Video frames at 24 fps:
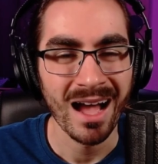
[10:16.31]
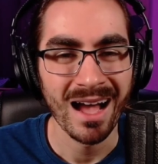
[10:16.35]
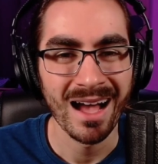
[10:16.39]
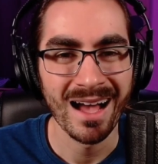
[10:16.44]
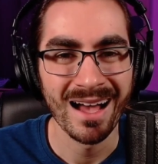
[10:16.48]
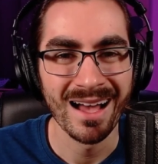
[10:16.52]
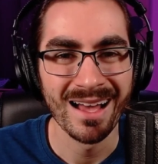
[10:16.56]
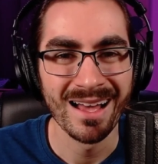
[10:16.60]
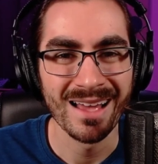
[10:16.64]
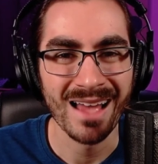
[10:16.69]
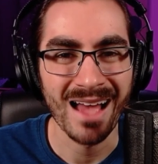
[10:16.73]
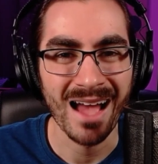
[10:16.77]

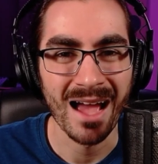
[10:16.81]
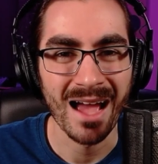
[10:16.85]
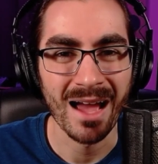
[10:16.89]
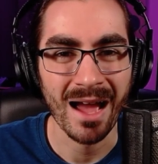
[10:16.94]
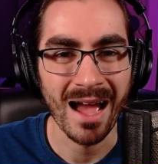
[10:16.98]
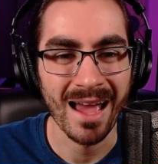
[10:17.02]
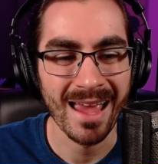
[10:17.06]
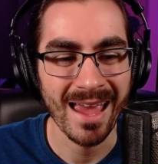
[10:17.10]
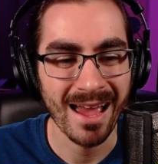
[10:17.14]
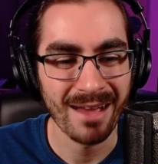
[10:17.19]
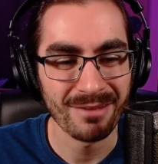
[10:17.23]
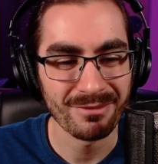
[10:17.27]

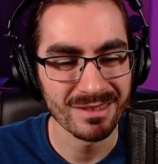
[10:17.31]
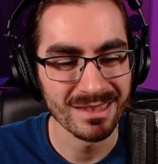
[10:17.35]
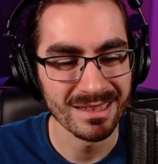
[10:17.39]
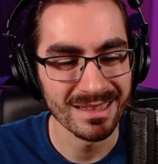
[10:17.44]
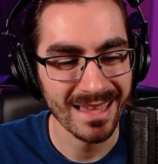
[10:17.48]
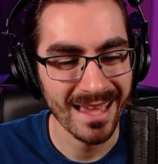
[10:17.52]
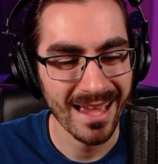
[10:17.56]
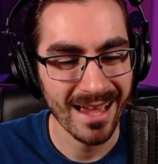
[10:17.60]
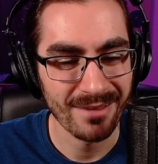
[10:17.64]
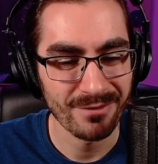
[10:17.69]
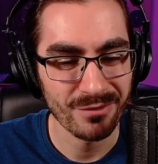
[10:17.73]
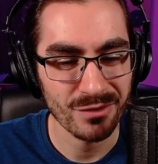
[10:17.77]
I have to
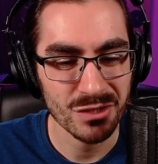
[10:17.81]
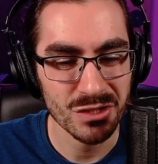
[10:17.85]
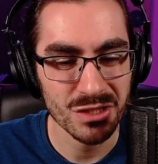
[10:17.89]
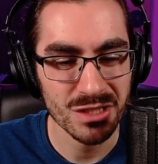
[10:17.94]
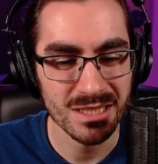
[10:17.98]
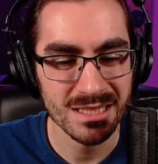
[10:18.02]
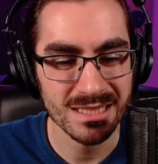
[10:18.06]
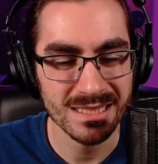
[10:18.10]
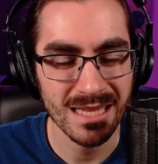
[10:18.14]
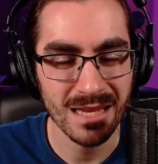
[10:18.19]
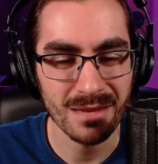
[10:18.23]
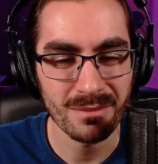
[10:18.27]
laugh.
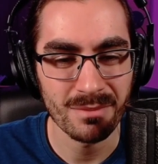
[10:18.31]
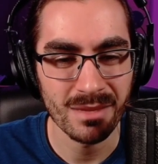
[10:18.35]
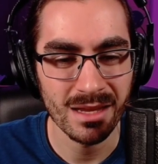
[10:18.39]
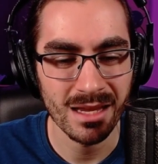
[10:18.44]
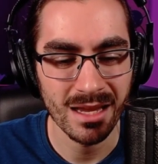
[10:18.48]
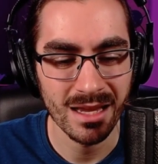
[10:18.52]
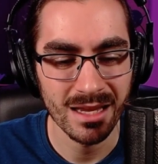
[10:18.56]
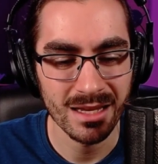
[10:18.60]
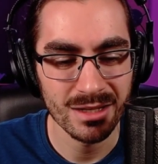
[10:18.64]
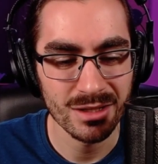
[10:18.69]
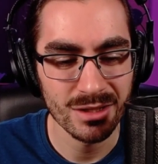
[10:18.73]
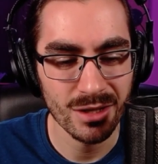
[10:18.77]
She sent
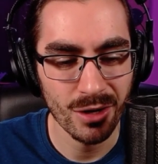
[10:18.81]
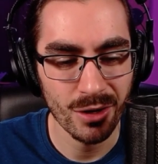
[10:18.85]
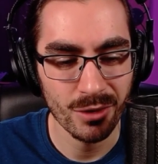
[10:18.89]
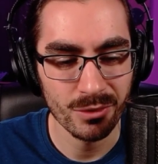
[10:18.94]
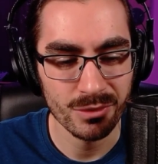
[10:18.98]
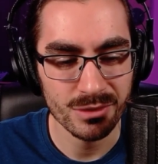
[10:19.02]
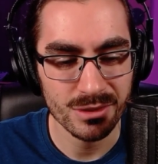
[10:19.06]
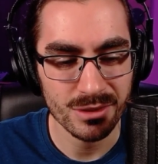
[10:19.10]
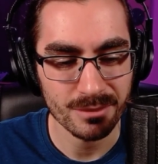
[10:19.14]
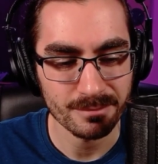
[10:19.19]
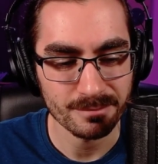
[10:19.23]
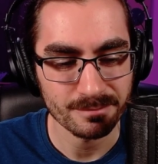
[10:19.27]
me a
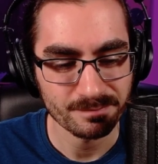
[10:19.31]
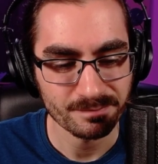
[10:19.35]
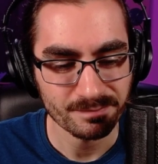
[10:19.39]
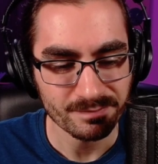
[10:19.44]
note